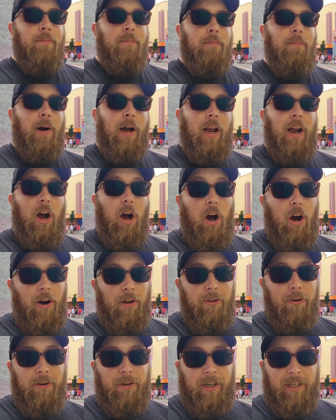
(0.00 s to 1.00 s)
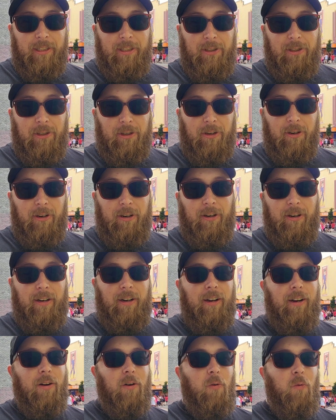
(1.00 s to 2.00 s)
My other concern
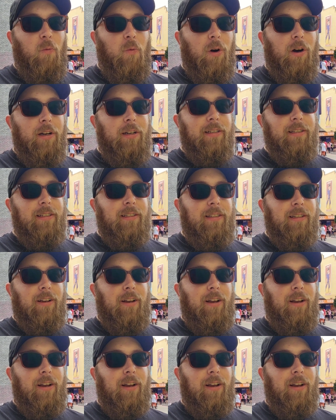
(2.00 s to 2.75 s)
was